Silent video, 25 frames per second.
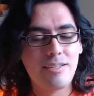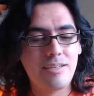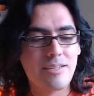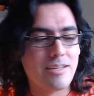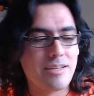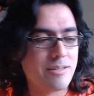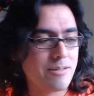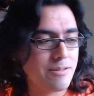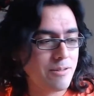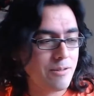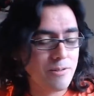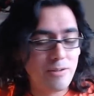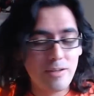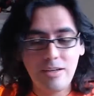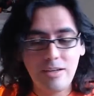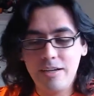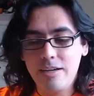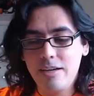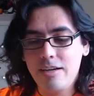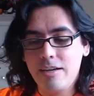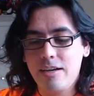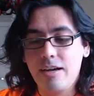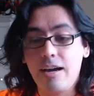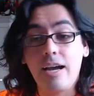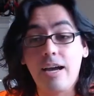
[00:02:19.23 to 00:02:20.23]
I don't know.
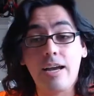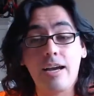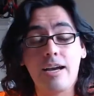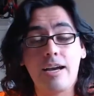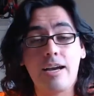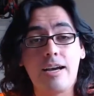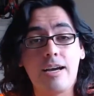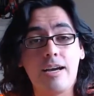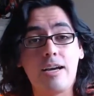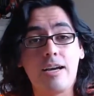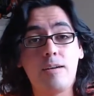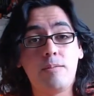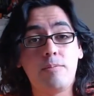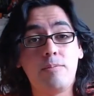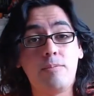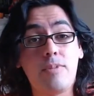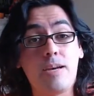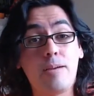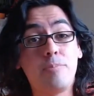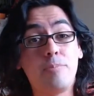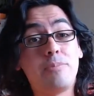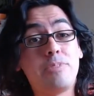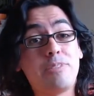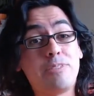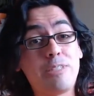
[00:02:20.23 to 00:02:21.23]

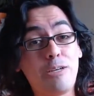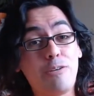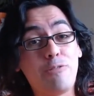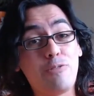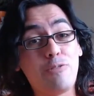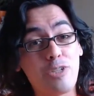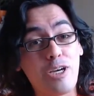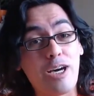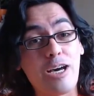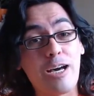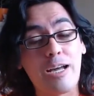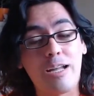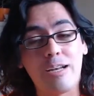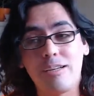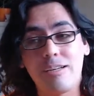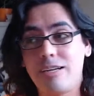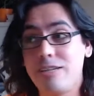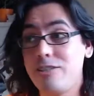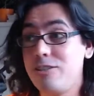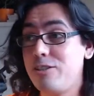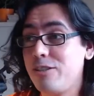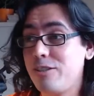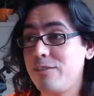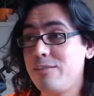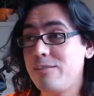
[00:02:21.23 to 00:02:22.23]
I'm self-taught. I
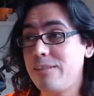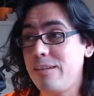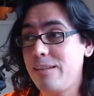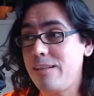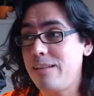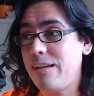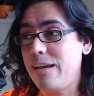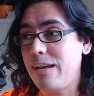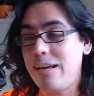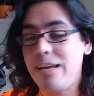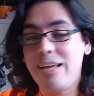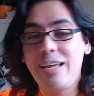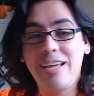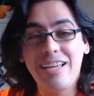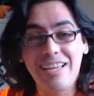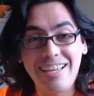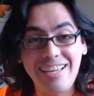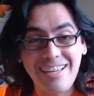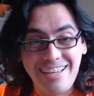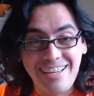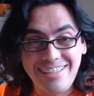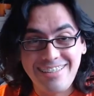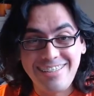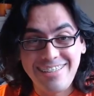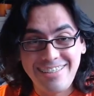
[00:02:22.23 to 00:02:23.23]
should have said that.
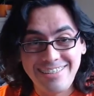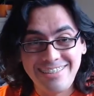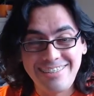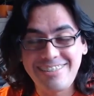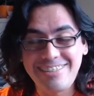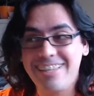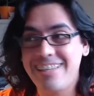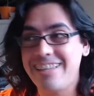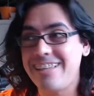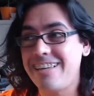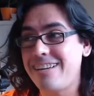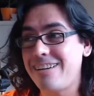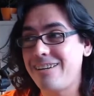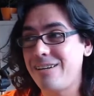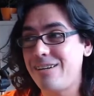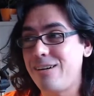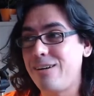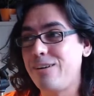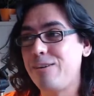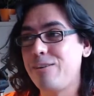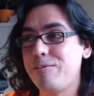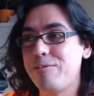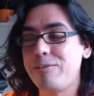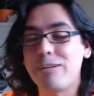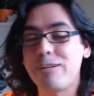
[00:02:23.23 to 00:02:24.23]
I didn't say that at
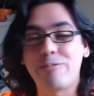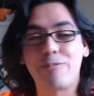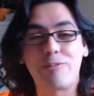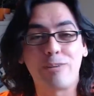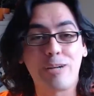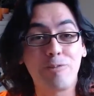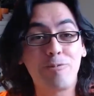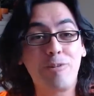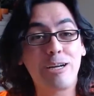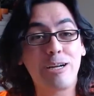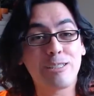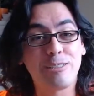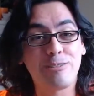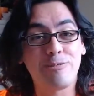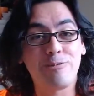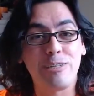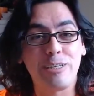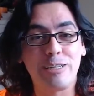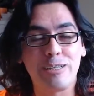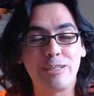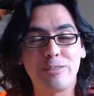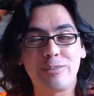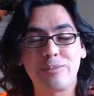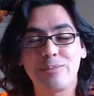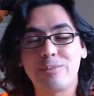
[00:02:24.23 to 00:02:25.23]
all. Whatever. I watched
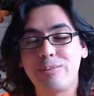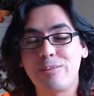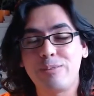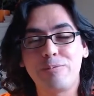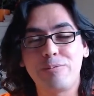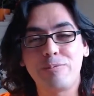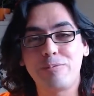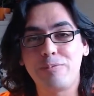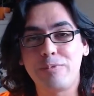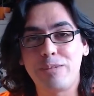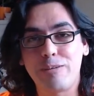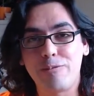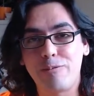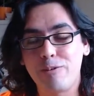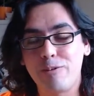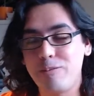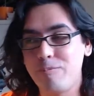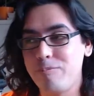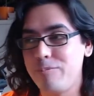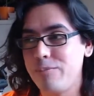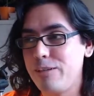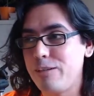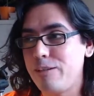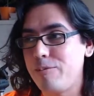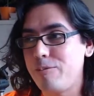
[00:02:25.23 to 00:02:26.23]
videos, so whatever.
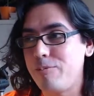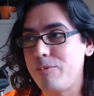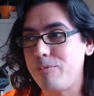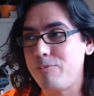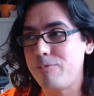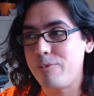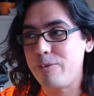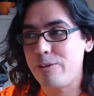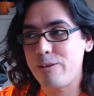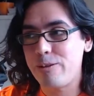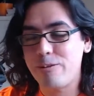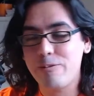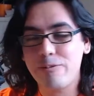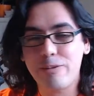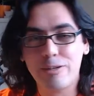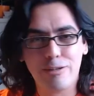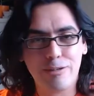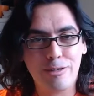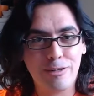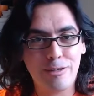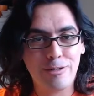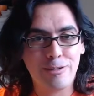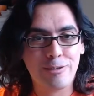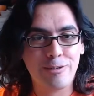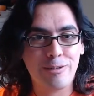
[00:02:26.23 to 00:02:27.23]
People they're like,
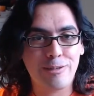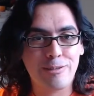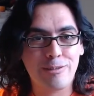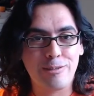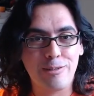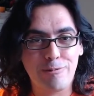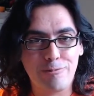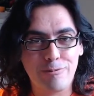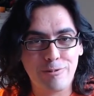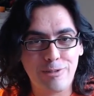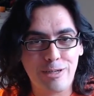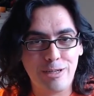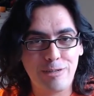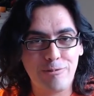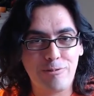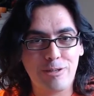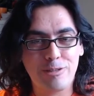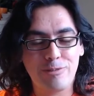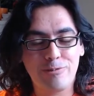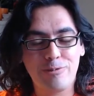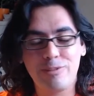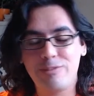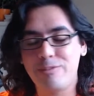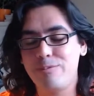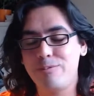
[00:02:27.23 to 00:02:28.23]
oh, you're not self-taught, you
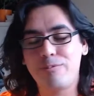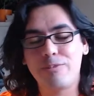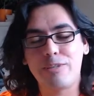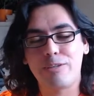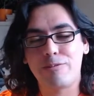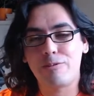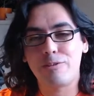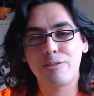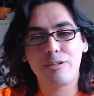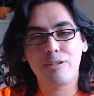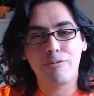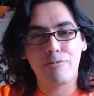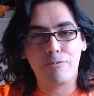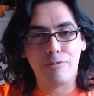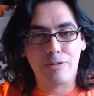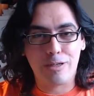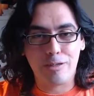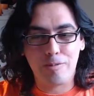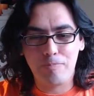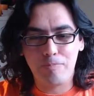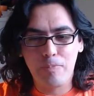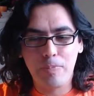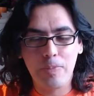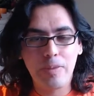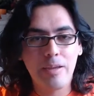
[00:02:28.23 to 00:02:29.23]
watch videos. Whatever. Shut the fuck
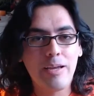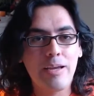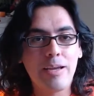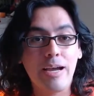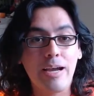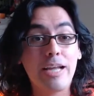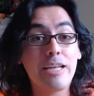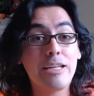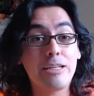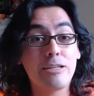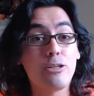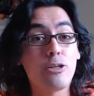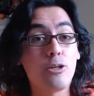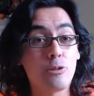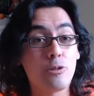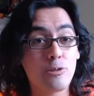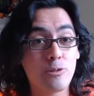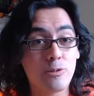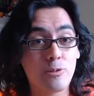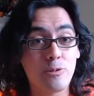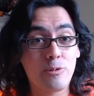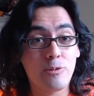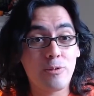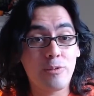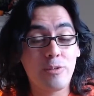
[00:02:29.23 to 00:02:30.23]
up. I didn't go to
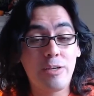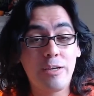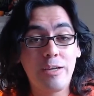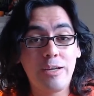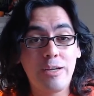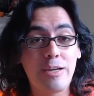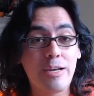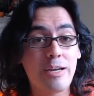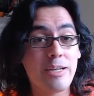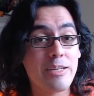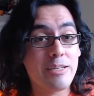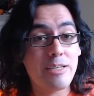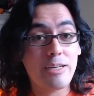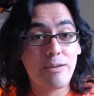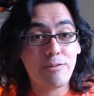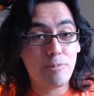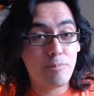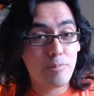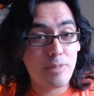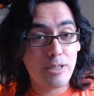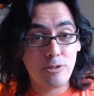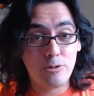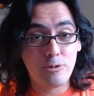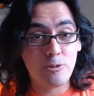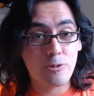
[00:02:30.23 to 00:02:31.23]
school. I didn't have a
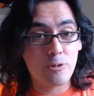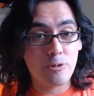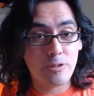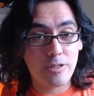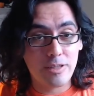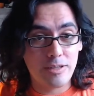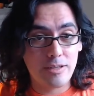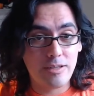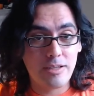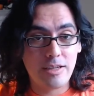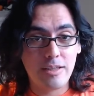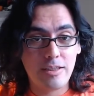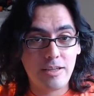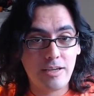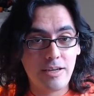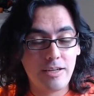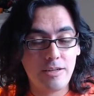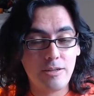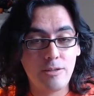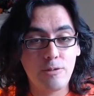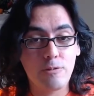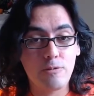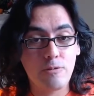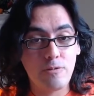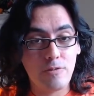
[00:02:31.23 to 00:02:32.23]
mentor, nothing like that.
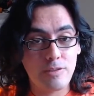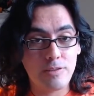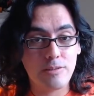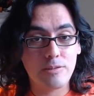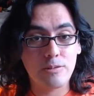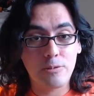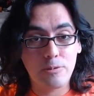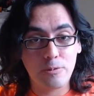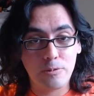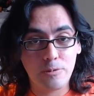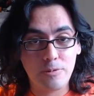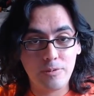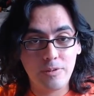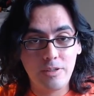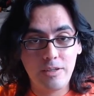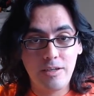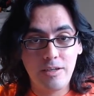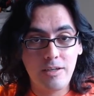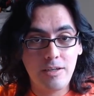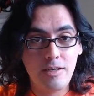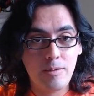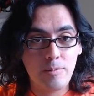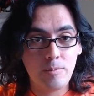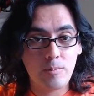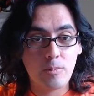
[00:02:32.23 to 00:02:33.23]
No physical
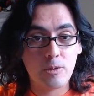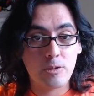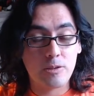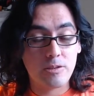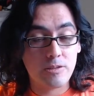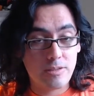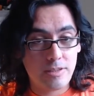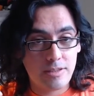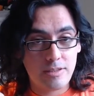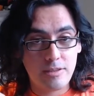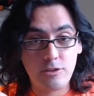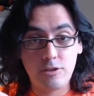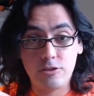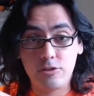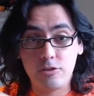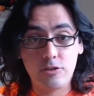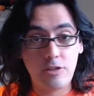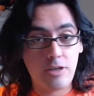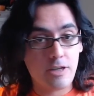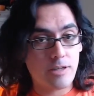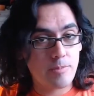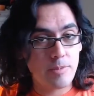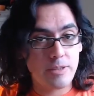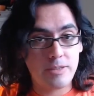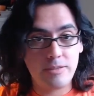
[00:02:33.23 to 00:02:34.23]
person. I just
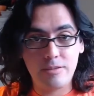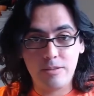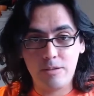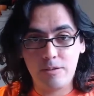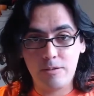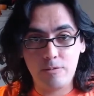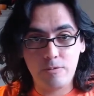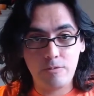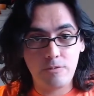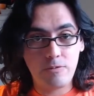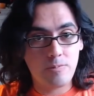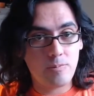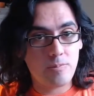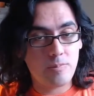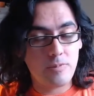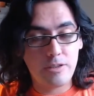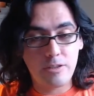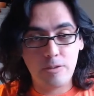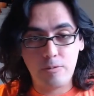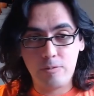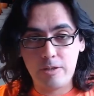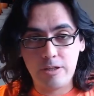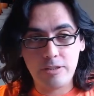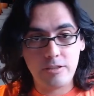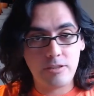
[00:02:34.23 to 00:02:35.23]
taught myself,
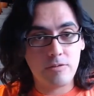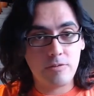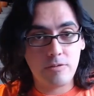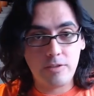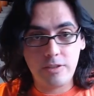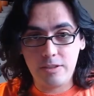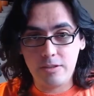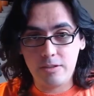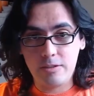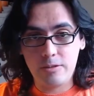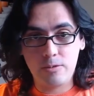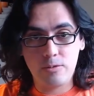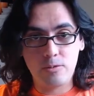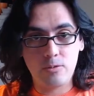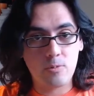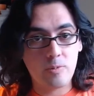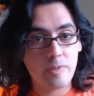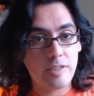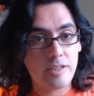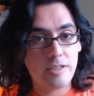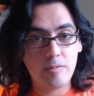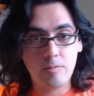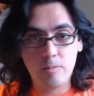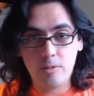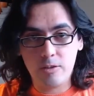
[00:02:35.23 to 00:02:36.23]
watching videos,
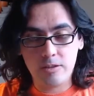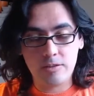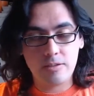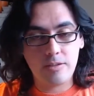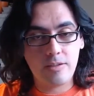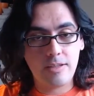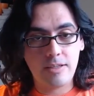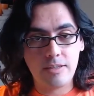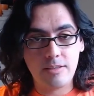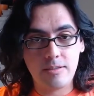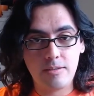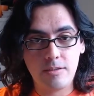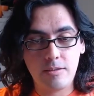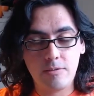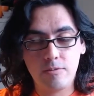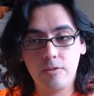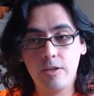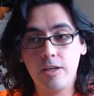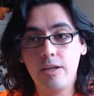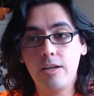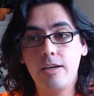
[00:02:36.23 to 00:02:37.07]
reading books, all that stuff.